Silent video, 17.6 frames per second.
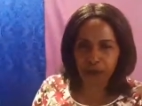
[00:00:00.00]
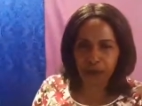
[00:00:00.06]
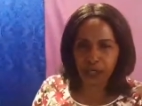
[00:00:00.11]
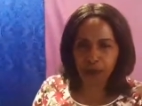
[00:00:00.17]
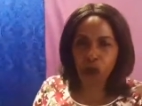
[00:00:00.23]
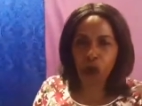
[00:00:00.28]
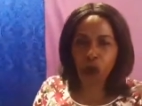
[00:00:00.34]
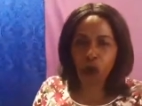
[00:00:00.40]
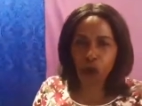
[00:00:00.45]

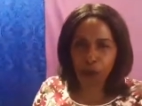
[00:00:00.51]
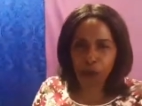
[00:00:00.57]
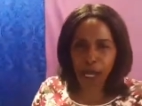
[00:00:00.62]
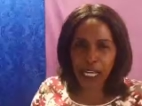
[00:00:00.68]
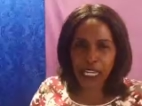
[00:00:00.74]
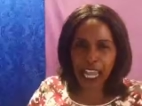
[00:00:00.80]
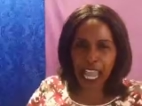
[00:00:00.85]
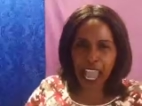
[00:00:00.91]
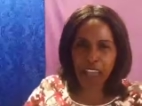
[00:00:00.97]
You
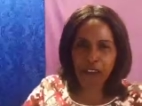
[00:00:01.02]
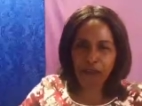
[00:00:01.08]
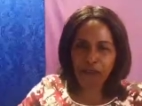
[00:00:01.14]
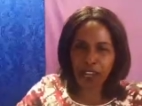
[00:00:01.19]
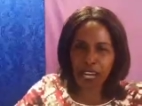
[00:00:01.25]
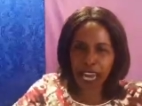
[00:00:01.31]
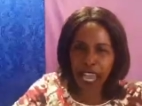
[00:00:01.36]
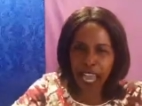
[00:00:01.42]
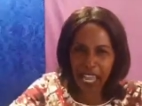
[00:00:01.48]
command
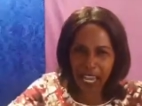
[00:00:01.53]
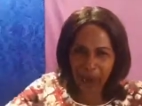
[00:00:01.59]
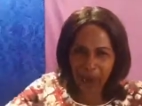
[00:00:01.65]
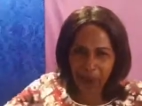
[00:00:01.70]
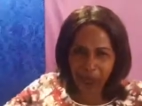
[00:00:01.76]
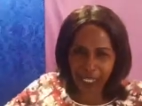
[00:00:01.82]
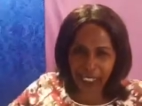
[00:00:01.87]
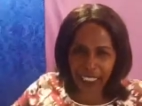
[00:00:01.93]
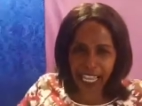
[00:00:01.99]
every
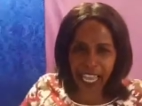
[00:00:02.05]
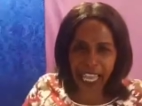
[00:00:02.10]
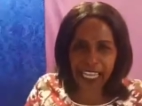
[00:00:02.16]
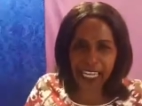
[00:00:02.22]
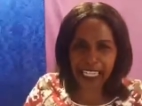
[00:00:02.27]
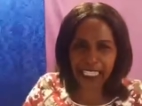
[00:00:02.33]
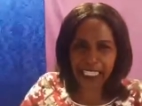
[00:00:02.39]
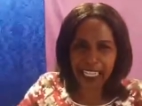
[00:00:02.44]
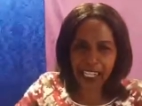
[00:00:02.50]
element,
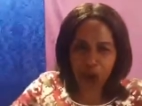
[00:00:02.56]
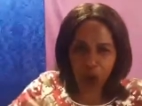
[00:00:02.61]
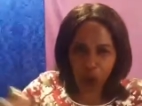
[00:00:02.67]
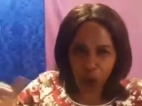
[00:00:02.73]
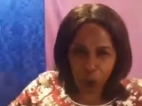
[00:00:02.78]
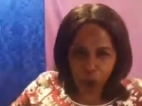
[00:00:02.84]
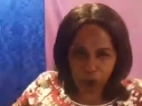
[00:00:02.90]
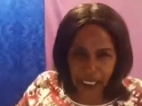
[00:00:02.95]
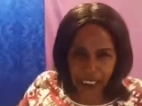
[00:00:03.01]
anything
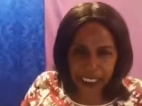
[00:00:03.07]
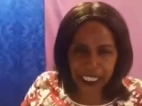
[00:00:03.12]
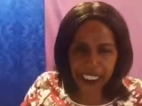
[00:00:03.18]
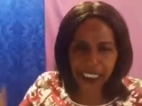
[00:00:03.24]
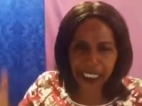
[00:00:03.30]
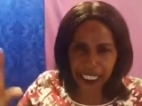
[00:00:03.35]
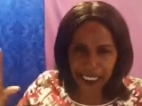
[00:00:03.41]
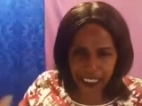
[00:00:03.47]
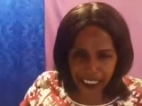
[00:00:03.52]
operating
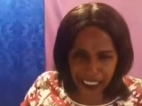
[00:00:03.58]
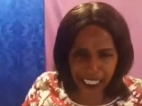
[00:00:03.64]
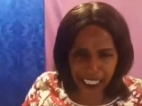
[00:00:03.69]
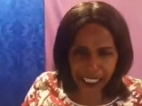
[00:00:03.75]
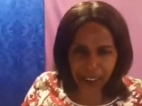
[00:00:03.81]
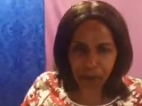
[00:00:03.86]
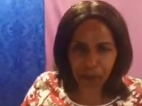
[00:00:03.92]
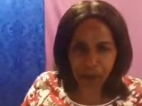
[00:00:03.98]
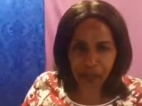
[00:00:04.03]
in that
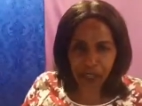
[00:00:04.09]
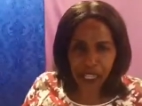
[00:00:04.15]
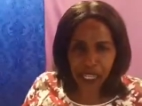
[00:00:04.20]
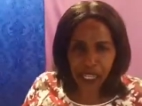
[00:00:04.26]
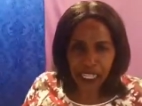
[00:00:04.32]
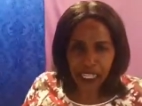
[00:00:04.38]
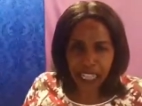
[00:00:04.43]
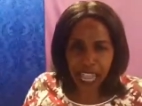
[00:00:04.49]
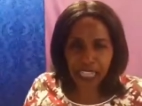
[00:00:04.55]
day
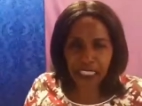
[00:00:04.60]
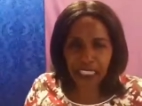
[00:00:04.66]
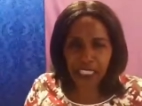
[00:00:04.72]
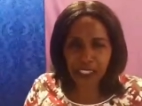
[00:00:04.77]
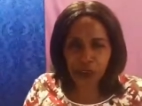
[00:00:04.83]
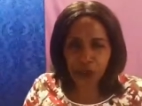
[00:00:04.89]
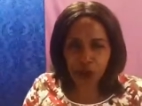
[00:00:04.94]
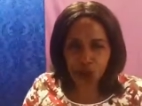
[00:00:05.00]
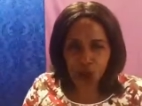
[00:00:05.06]
that
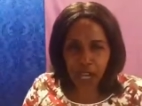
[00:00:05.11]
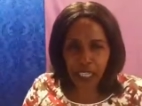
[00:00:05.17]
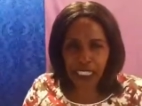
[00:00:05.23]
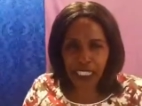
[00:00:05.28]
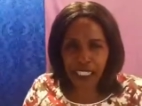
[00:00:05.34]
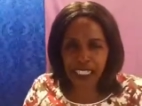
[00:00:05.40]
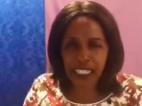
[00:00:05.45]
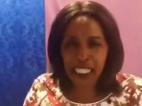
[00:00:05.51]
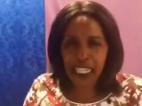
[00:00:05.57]
is
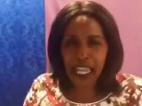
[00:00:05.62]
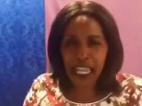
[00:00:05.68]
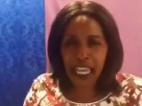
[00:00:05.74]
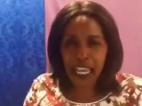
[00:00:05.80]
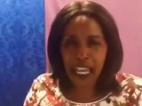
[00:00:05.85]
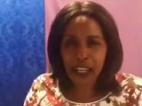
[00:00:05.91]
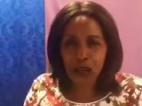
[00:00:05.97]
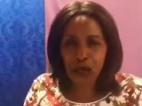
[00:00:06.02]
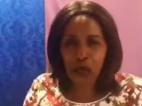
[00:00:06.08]
working,
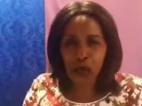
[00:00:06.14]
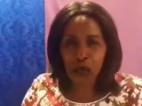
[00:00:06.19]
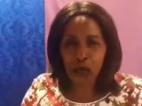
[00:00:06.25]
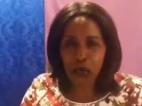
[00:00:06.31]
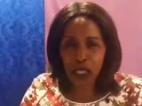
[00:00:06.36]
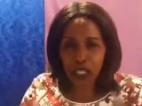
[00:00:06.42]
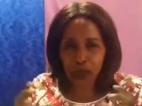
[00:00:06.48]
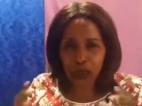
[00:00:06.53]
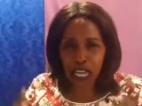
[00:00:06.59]

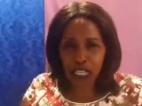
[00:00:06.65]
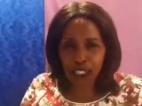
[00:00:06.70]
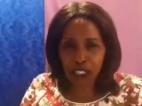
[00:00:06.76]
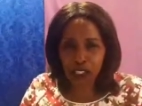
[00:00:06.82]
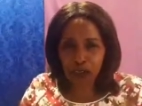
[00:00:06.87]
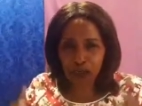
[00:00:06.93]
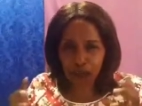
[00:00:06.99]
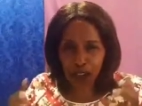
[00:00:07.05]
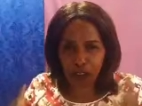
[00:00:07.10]
with, that
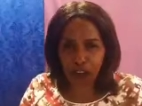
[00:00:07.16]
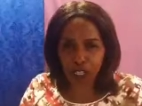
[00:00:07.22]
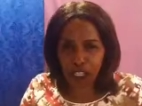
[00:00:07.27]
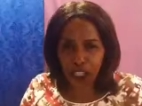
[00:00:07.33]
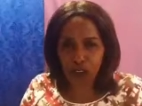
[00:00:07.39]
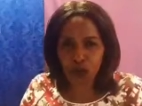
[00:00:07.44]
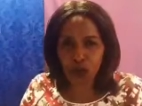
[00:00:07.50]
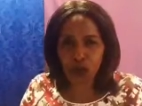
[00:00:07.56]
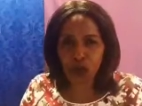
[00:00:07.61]
is
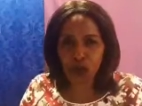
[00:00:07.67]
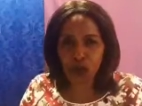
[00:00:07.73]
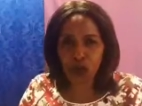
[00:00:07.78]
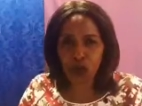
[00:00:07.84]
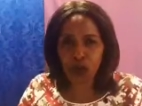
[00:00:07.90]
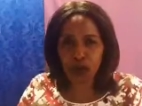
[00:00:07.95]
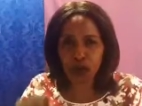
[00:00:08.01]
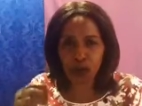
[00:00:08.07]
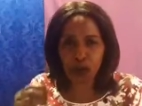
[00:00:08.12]
favoring you
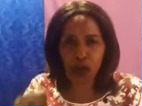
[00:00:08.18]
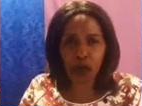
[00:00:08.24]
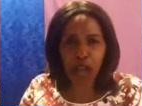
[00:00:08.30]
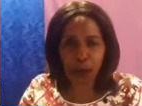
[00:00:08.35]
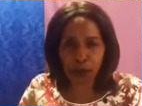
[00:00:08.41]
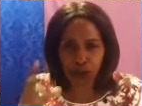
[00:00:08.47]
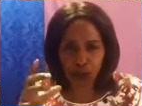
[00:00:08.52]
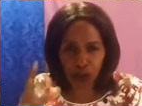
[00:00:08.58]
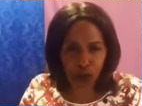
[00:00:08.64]
to, to
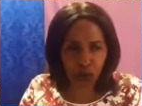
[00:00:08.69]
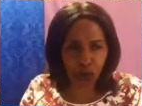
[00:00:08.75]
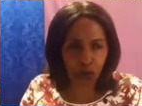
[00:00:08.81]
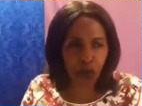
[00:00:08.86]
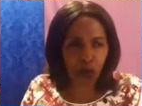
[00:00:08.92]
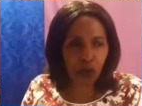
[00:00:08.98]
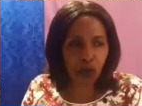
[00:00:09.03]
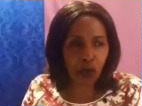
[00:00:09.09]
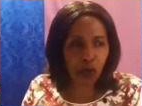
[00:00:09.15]
come to
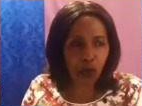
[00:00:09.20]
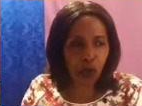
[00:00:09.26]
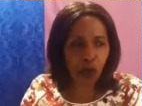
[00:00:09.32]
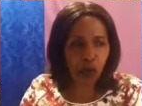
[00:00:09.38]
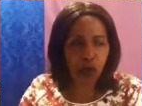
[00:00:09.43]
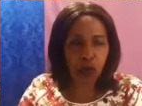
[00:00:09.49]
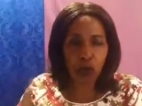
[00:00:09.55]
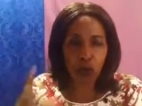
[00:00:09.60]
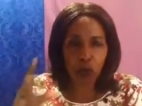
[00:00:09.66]
you, you,
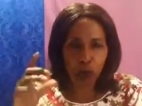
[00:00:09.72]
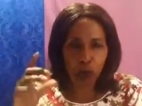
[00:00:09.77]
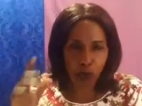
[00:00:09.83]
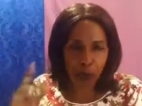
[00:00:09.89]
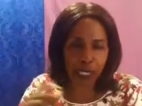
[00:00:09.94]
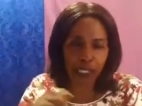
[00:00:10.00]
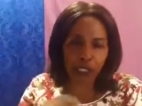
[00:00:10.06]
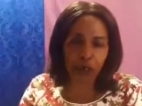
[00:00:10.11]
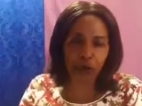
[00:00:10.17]
you to
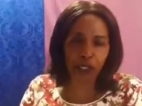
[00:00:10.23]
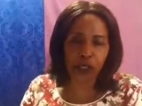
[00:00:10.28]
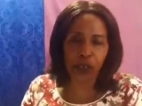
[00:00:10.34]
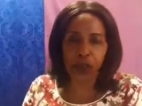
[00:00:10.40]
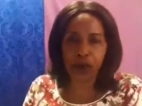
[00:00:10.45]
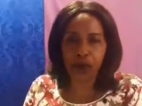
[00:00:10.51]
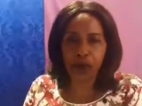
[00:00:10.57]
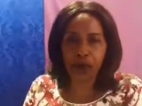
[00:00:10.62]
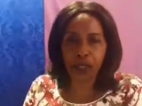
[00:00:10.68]
cooperate with
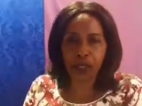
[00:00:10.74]
you.